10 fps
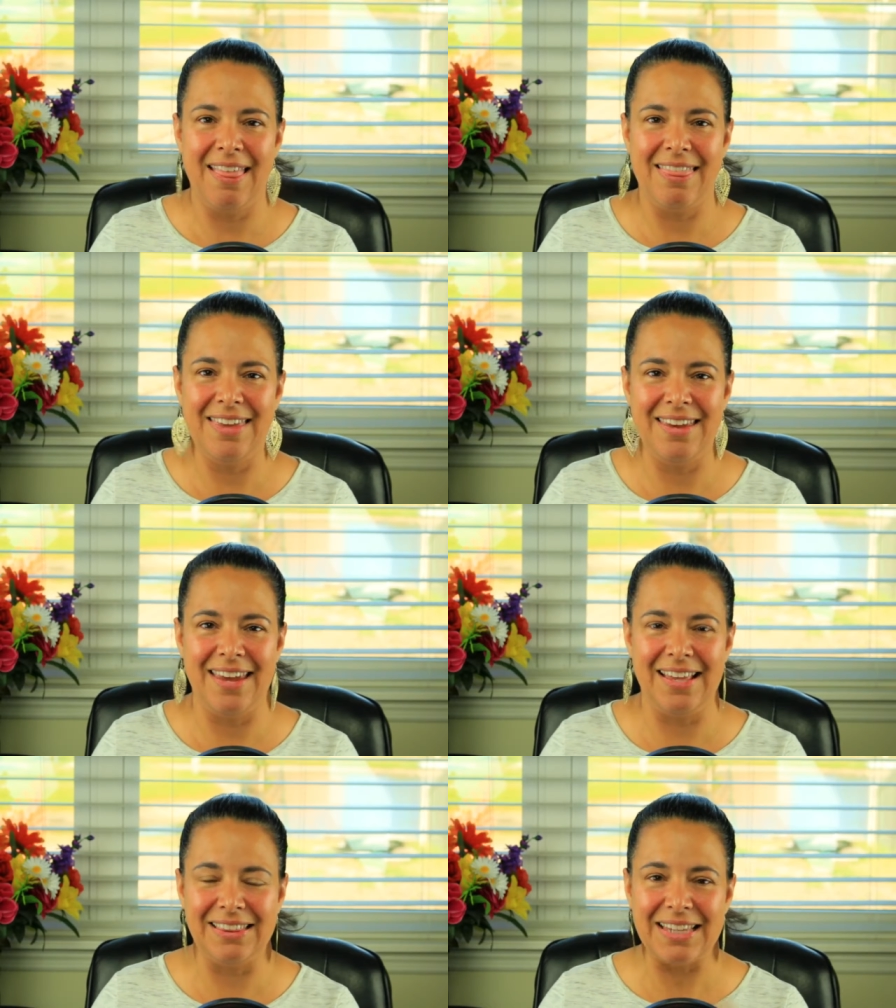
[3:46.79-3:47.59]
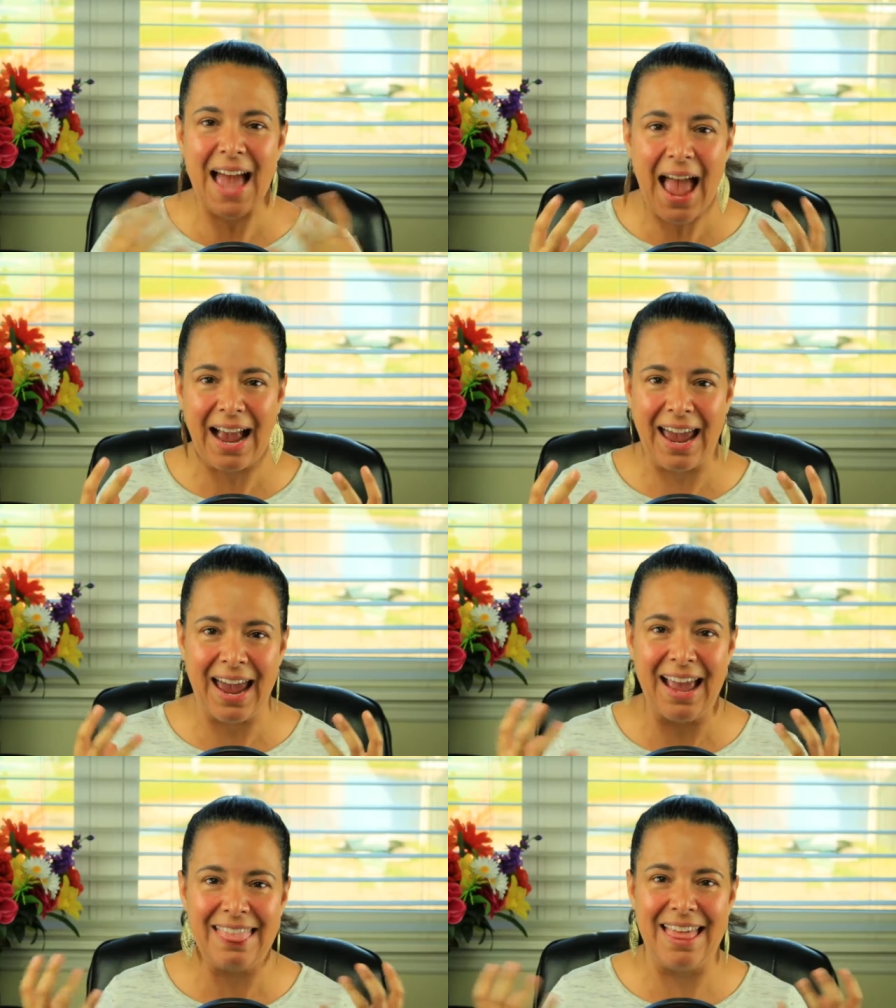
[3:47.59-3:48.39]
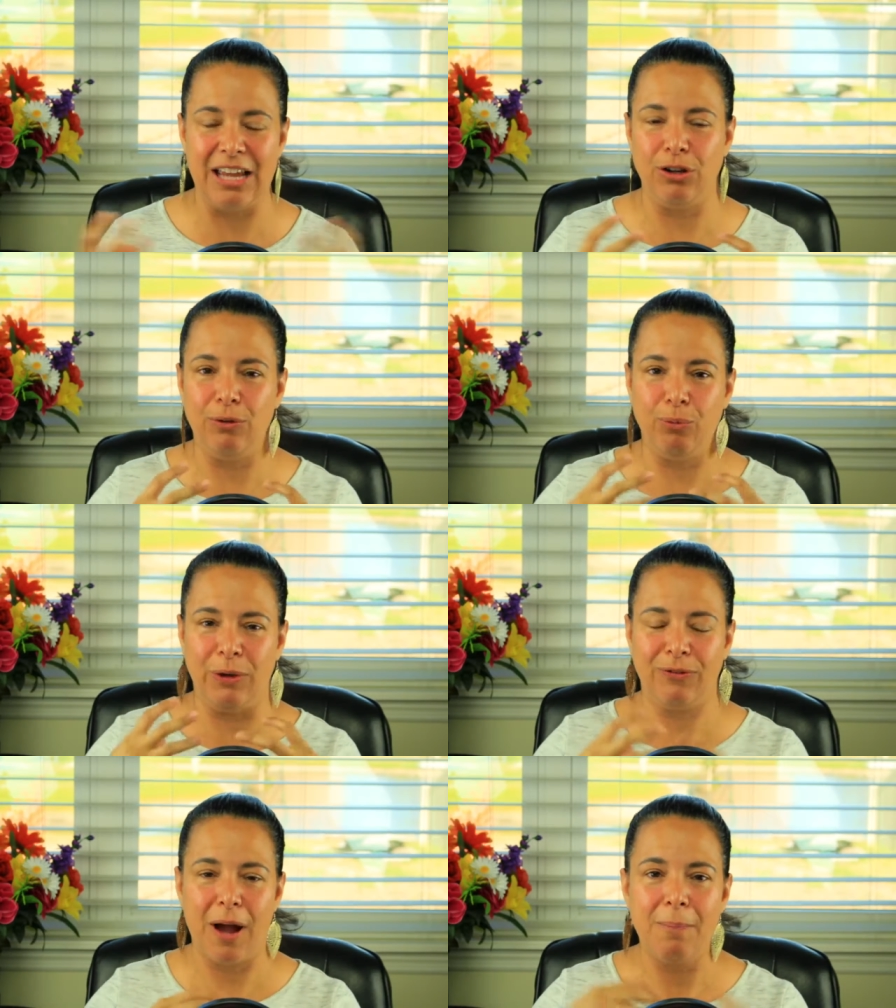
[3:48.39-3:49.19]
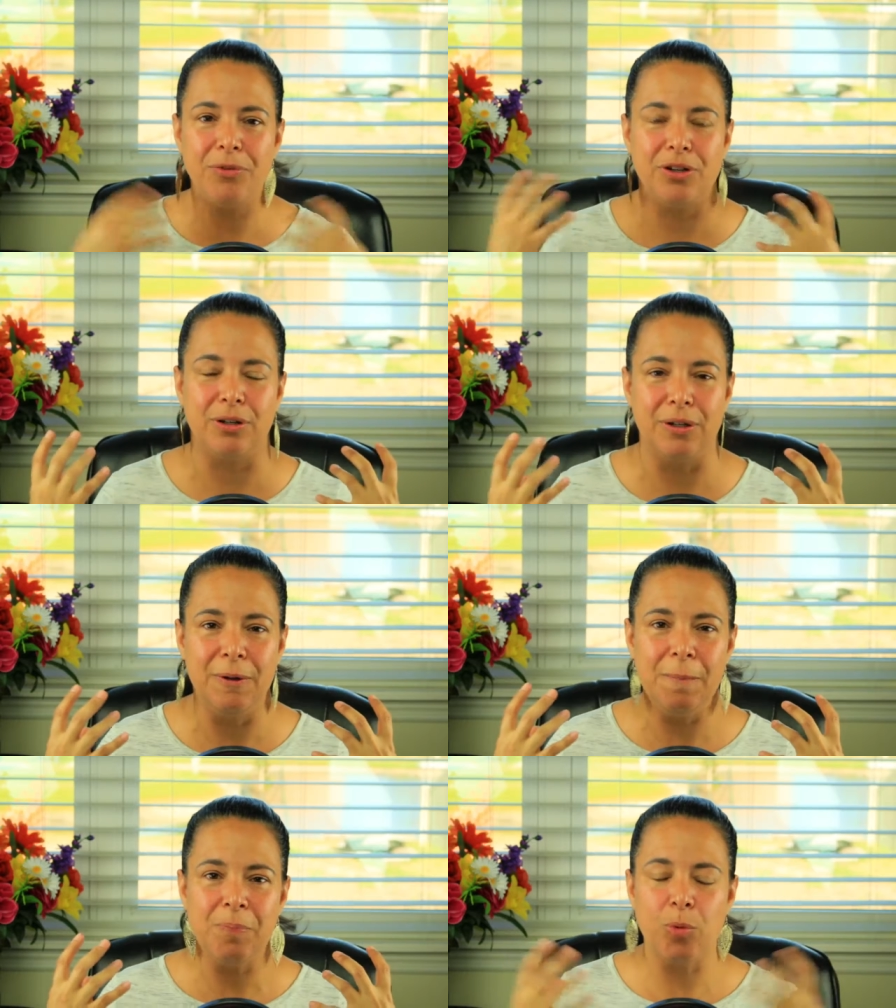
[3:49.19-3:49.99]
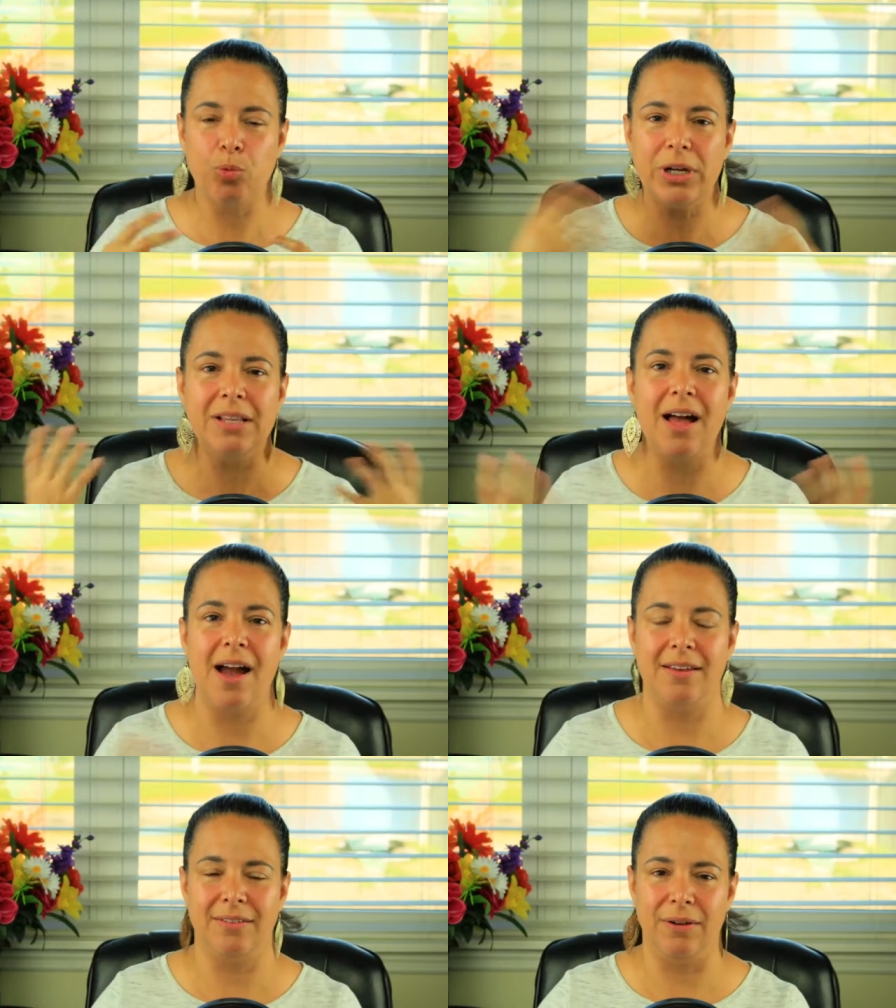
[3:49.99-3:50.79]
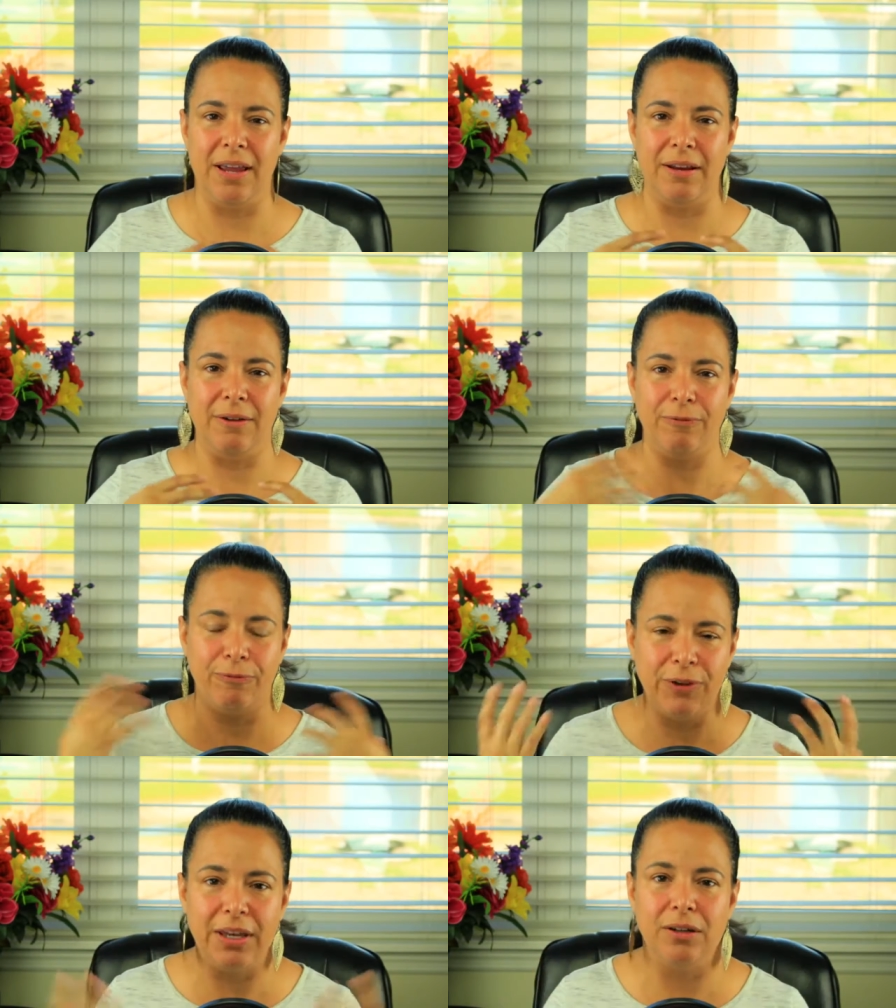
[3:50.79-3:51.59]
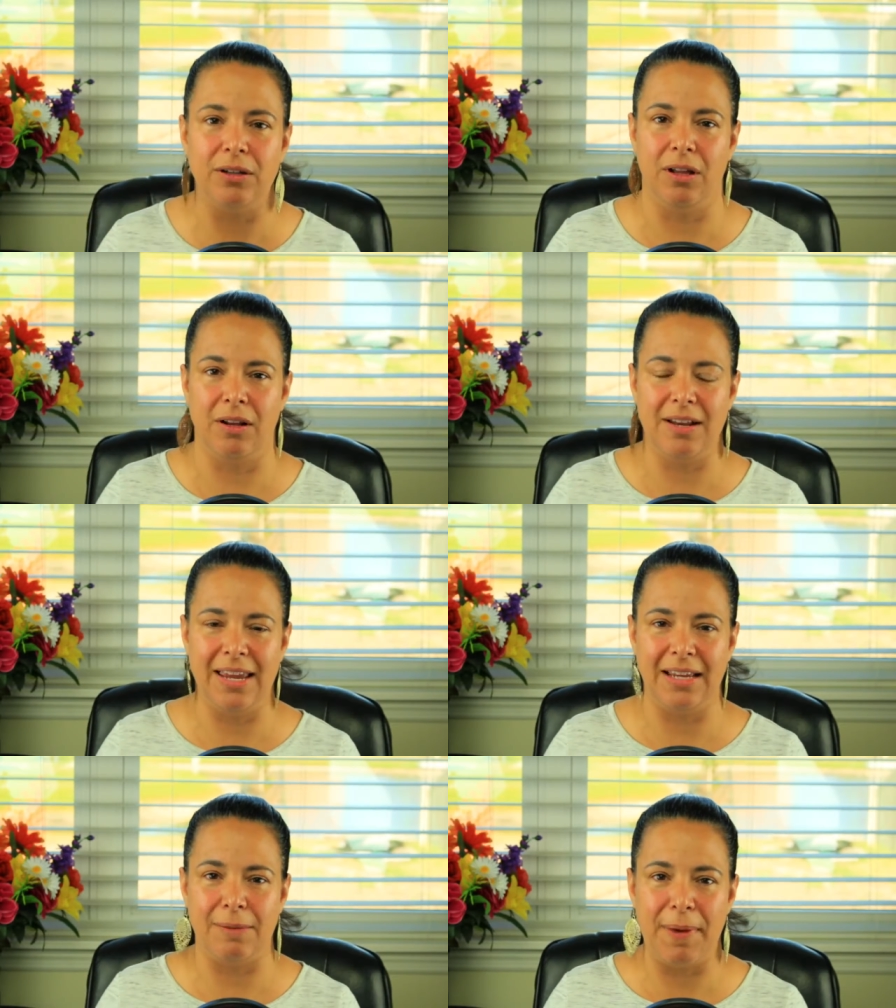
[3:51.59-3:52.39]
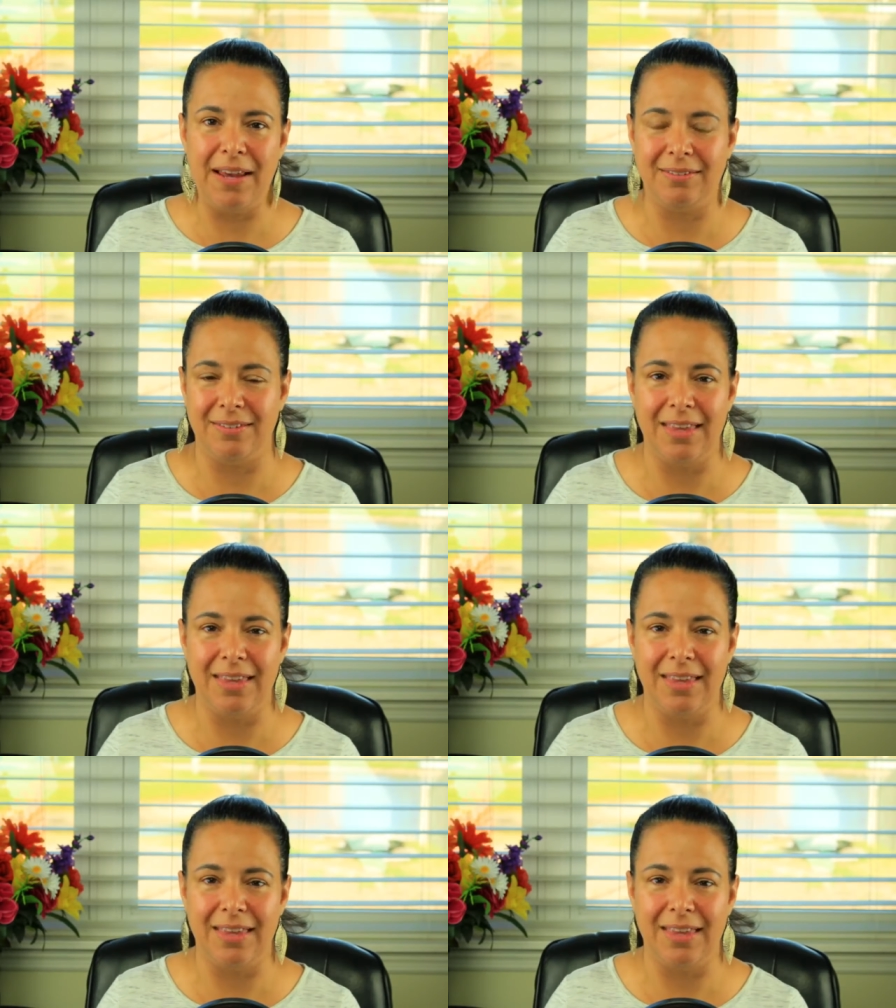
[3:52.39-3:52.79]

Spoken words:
the lack that we've come to realize and feel on a daily basis.